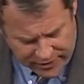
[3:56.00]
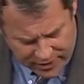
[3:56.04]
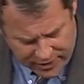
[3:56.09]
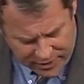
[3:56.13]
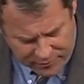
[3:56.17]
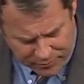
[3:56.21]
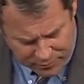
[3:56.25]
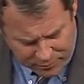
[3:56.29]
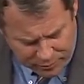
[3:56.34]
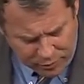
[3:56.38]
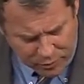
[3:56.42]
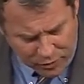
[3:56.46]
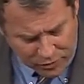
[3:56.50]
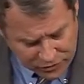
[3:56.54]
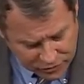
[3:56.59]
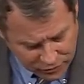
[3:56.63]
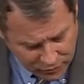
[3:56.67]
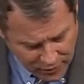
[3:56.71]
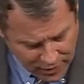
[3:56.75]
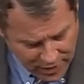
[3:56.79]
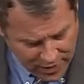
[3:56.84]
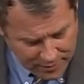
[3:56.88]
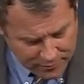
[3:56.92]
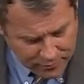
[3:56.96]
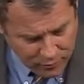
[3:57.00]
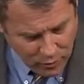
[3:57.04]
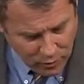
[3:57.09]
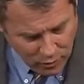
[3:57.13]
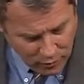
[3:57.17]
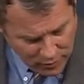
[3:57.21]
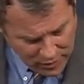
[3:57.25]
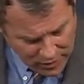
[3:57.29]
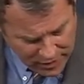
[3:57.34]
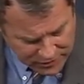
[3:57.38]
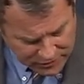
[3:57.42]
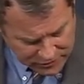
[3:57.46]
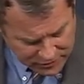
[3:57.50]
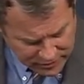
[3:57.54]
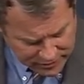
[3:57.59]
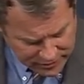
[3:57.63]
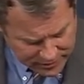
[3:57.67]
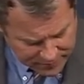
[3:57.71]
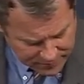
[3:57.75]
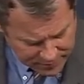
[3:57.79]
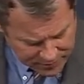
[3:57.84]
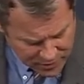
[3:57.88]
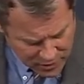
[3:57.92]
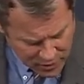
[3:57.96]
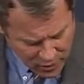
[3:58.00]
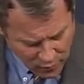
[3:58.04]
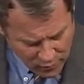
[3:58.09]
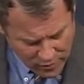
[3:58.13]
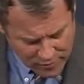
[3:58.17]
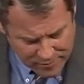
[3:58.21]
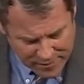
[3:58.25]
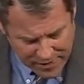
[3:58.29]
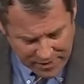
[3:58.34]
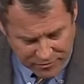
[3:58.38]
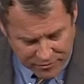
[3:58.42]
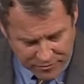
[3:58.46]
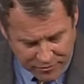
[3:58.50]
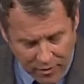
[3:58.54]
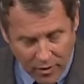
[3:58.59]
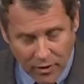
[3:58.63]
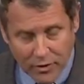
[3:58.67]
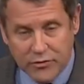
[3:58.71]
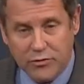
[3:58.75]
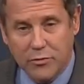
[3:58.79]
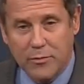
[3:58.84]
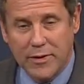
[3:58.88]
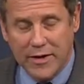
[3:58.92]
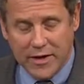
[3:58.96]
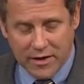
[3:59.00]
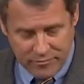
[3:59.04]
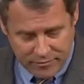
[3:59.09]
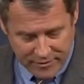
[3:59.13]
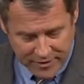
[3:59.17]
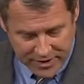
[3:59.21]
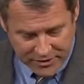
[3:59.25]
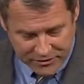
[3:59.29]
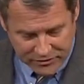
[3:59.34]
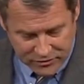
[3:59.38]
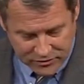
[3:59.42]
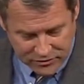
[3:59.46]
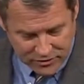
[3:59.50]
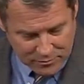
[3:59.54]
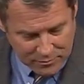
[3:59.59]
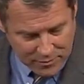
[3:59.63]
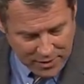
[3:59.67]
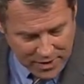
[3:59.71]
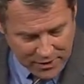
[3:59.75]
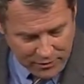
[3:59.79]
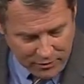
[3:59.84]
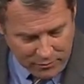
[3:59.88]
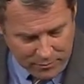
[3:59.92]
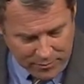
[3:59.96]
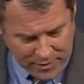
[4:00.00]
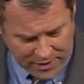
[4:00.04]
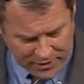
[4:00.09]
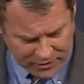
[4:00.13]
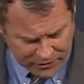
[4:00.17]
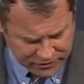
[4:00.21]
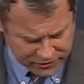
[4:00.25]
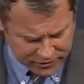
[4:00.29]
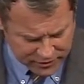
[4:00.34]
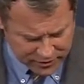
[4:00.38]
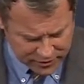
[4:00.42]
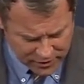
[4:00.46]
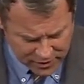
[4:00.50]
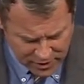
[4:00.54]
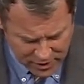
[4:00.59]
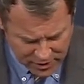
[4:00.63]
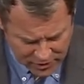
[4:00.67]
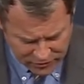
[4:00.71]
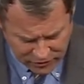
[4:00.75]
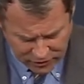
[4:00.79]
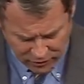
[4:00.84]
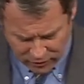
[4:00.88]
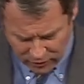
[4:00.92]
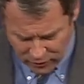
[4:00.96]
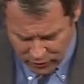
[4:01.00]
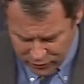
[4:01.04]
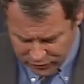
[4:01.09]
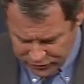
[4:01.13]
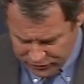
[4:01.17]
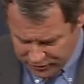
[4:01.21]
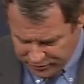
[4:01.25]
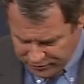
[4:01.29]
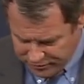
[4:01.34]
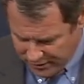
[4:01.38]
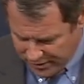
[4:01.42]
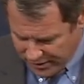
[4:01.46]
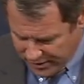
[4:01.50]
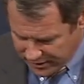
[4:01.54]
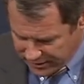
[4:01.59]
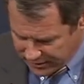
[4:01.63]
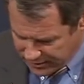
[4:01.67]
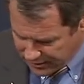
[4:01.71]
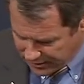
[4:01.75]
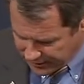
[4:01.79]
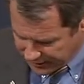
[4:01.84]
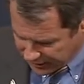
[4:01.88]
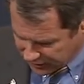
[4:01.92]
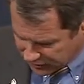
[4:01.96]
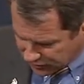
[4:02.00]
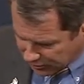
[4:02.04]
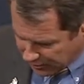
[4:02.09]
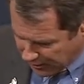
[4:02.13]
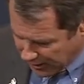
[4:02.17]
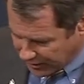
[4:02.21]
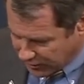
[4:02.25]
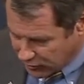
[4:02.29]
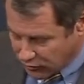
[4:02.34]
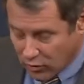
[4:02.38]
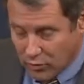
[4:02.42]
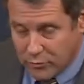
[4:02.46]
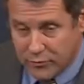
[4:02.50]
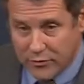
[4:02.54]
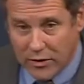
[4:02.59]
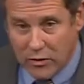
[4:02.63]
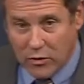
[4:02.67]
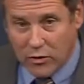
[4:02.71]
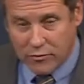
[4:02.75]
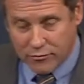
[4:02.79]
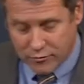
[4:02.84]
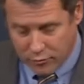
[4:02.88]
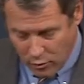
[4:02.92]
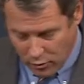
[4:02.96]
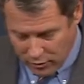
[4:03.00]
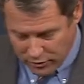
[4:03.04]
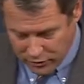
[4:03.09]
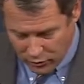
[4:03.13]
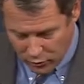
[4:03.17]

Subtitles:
and prescribed more wisely. We've made far too many advances in modern medicine to lose the fight against microbes. I look forward to